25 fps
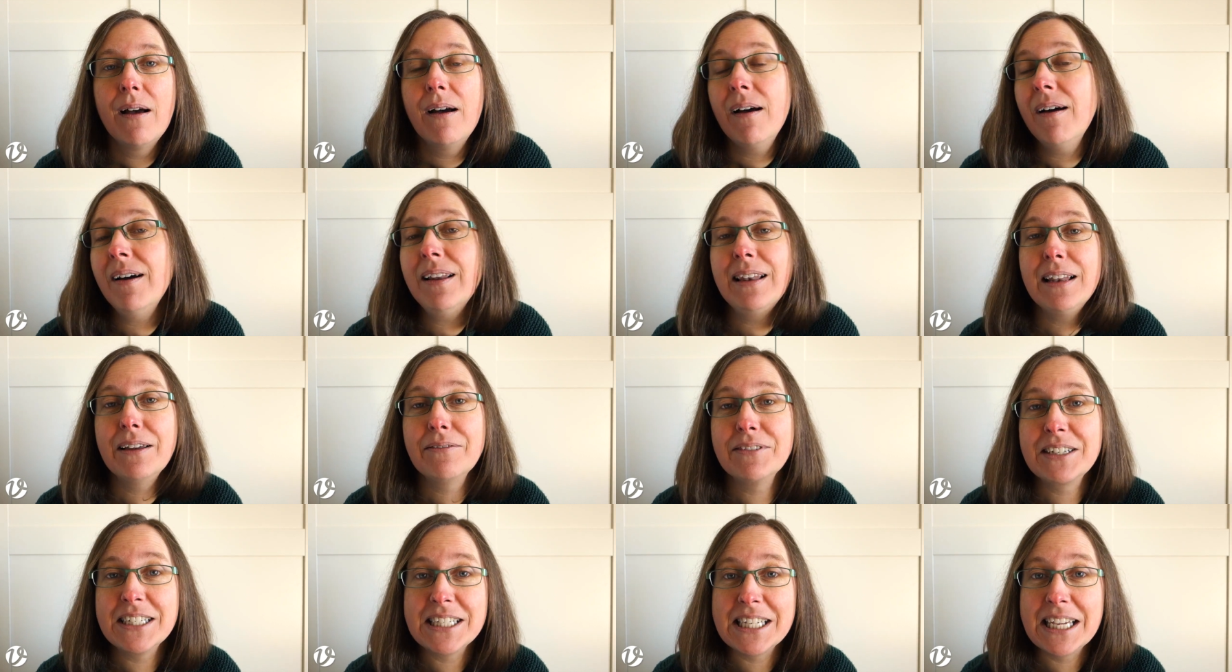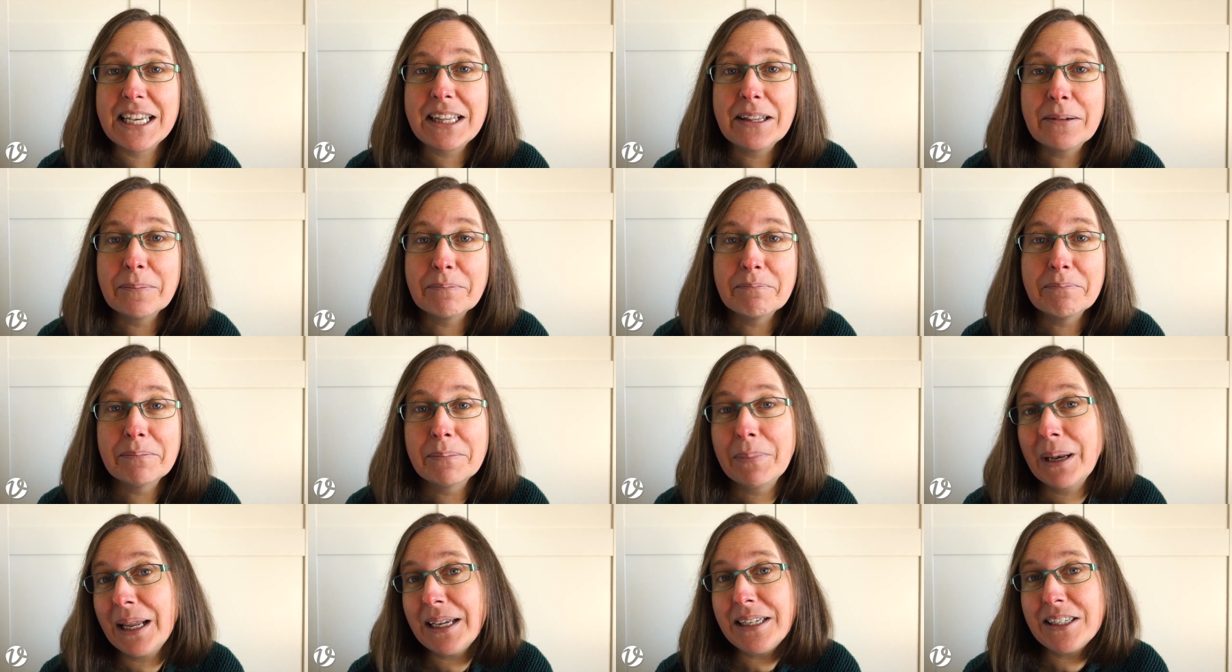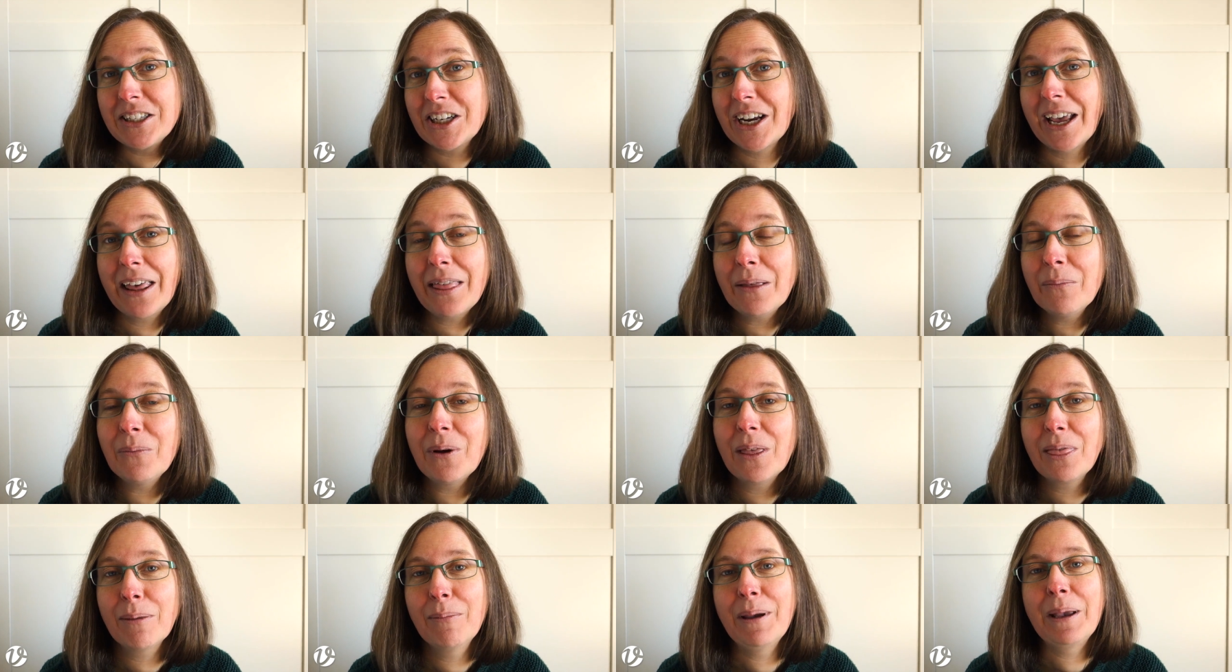I'd love to see them. Please share
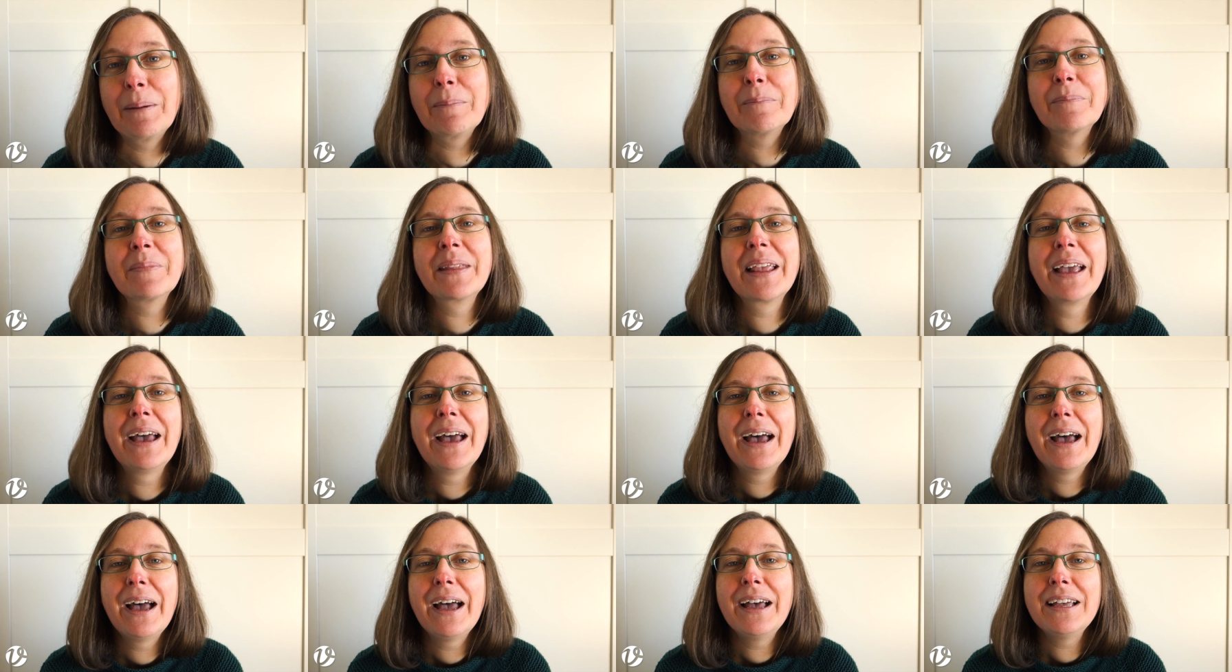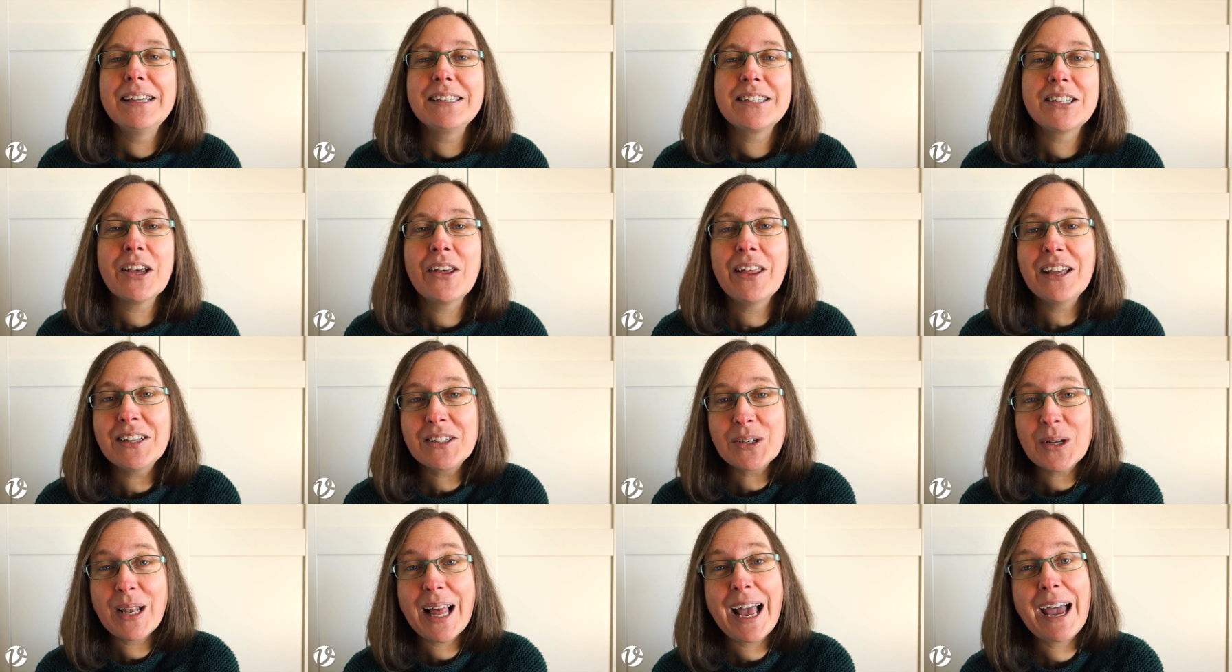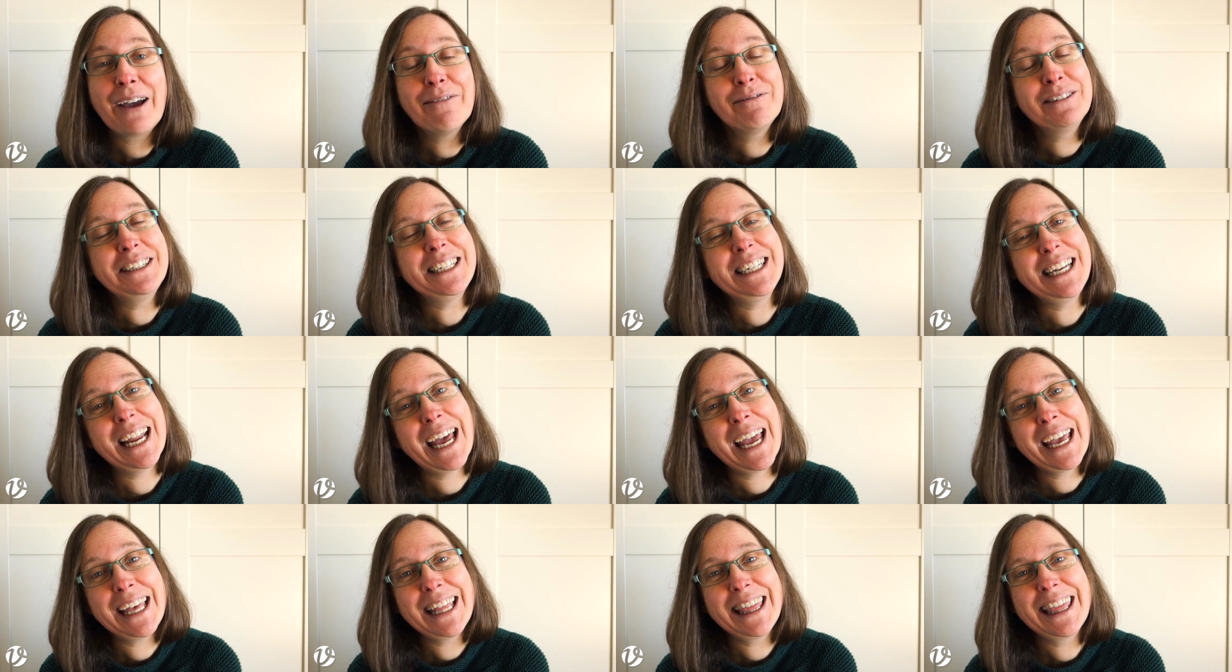them with me. So that's all I have for
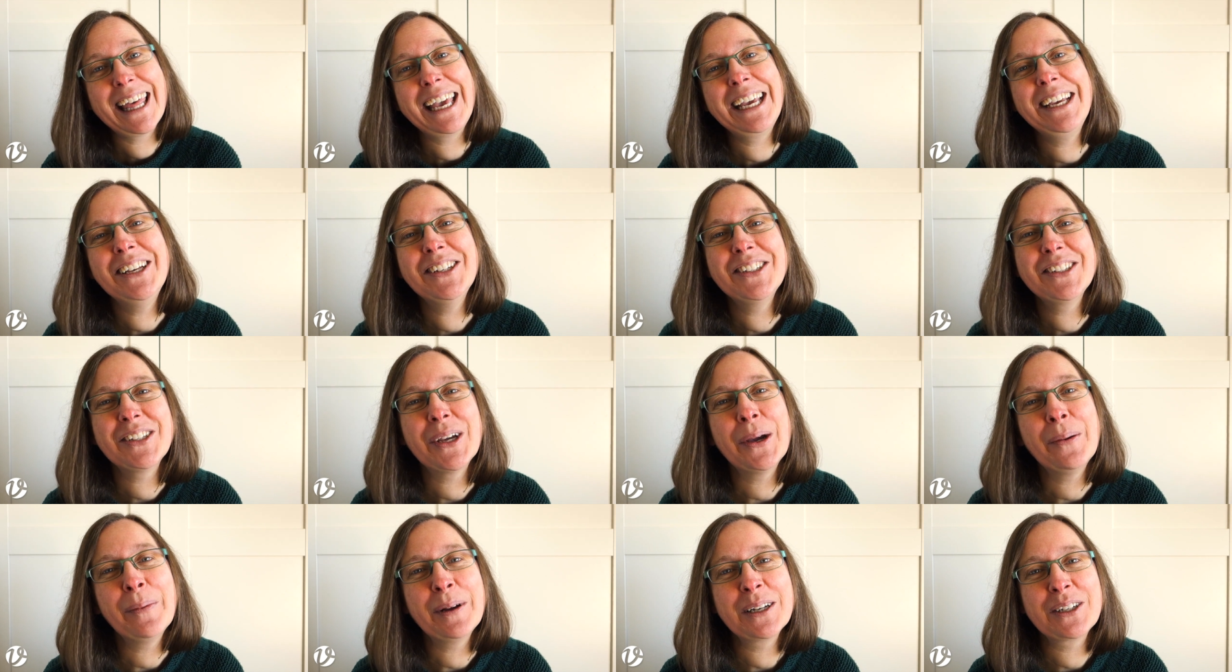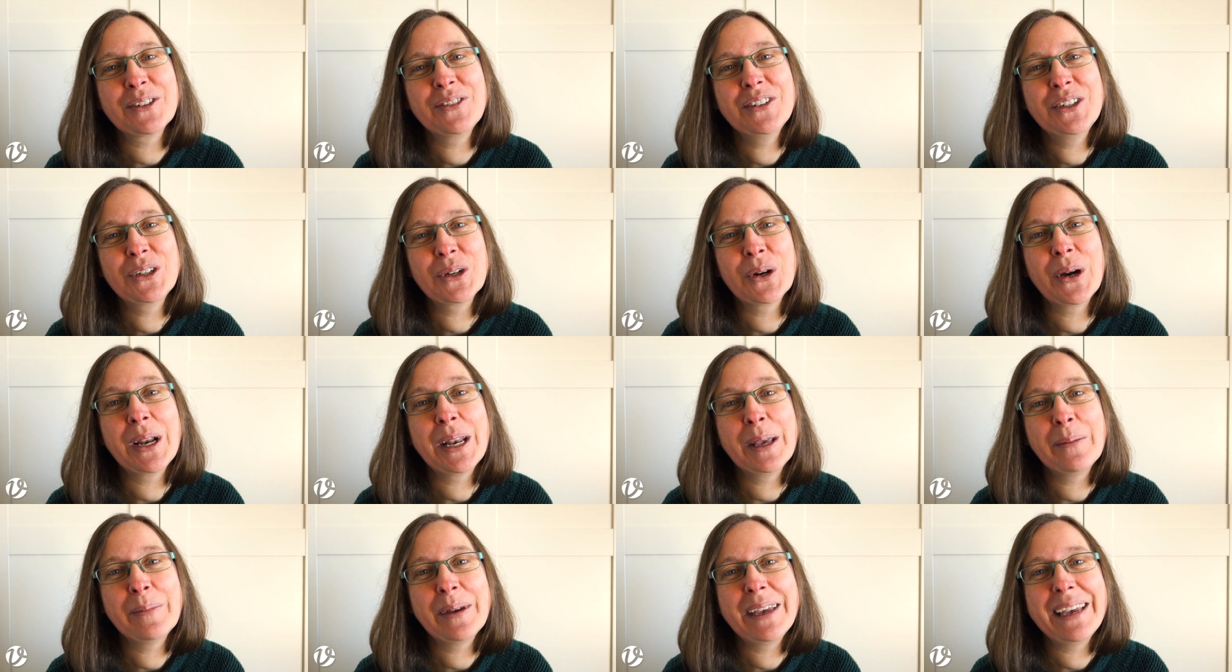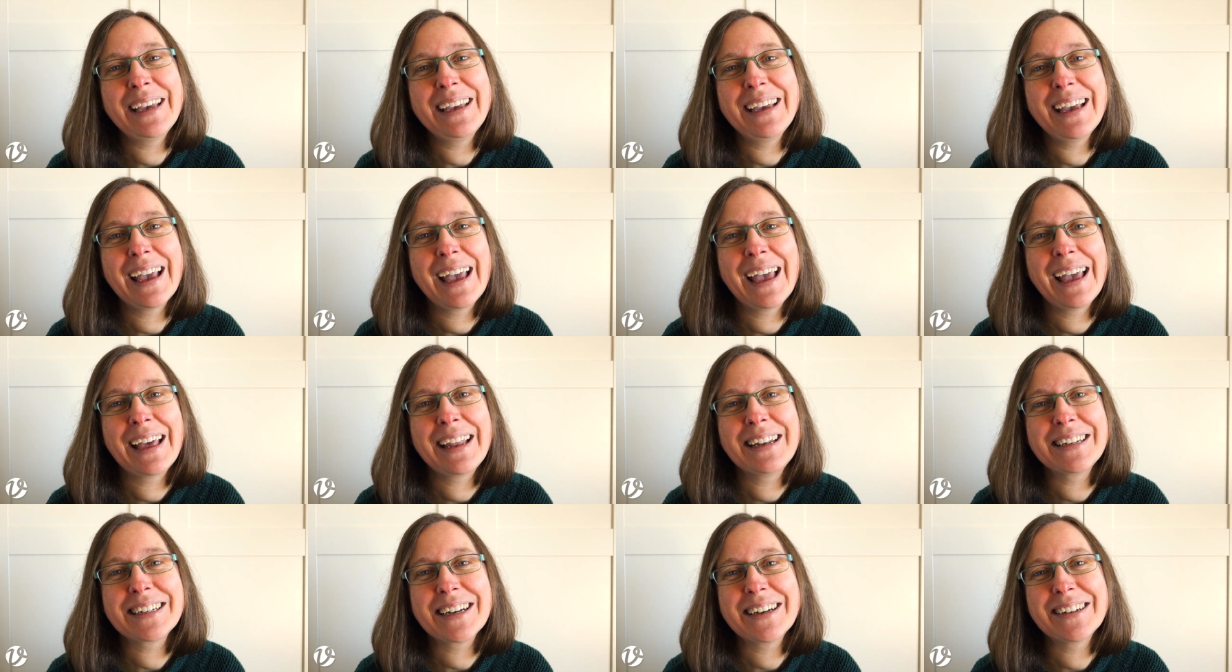today. Thank you so much for joining me,
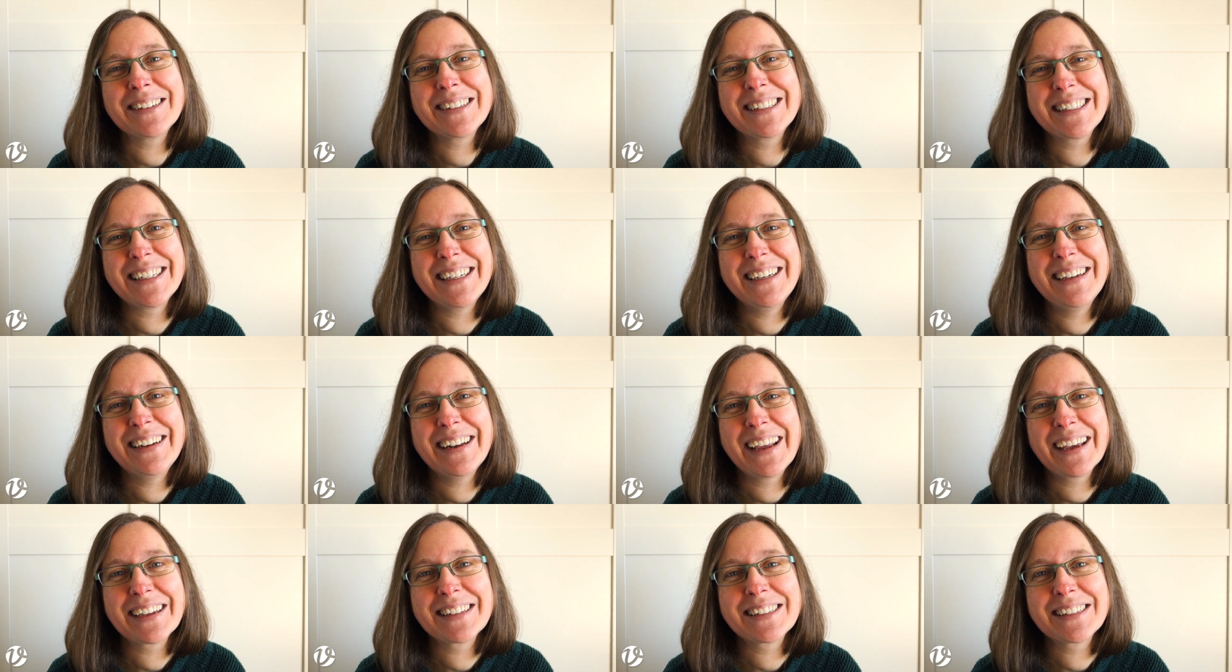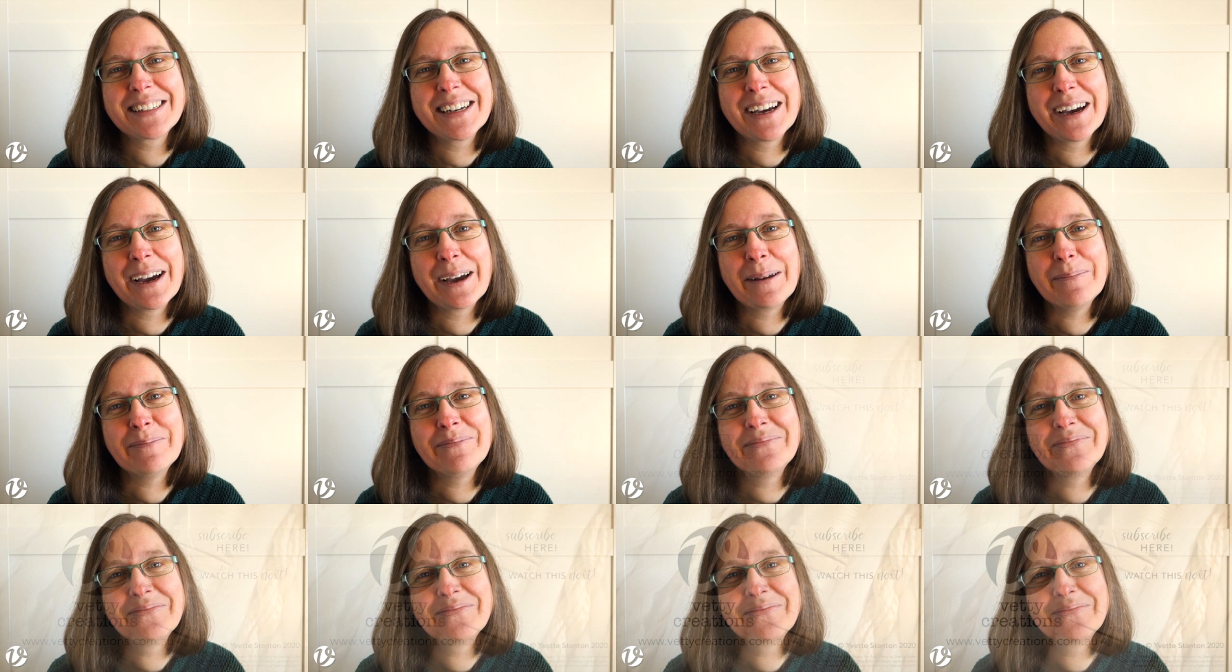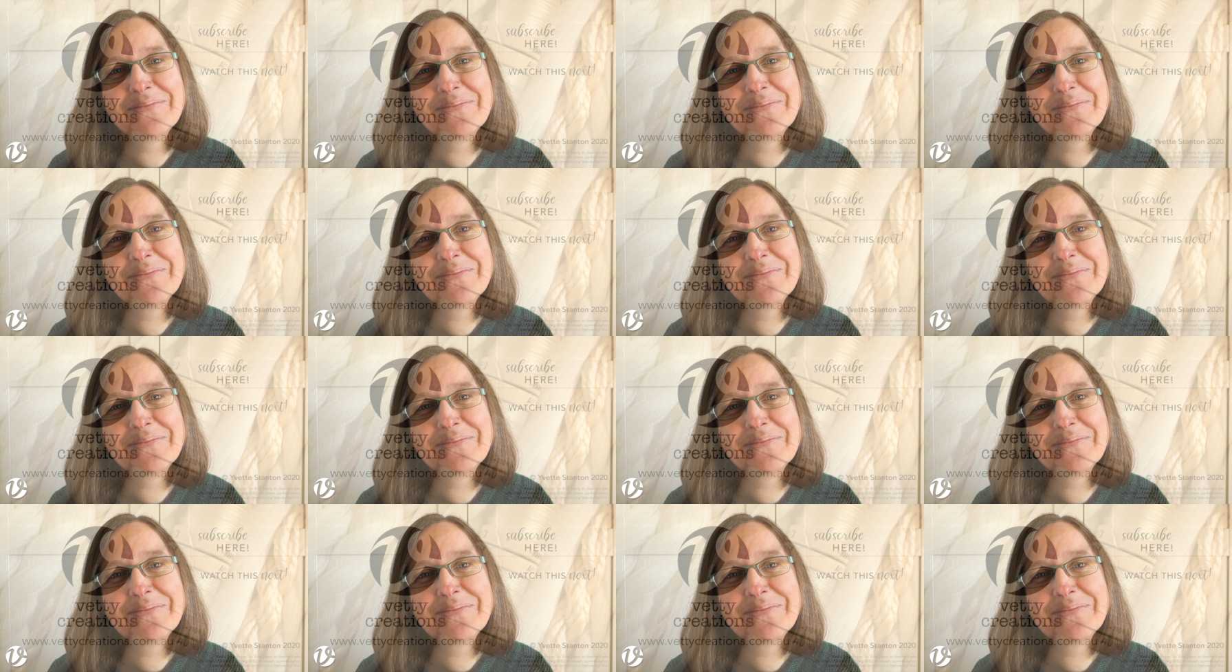and I'll see you next time.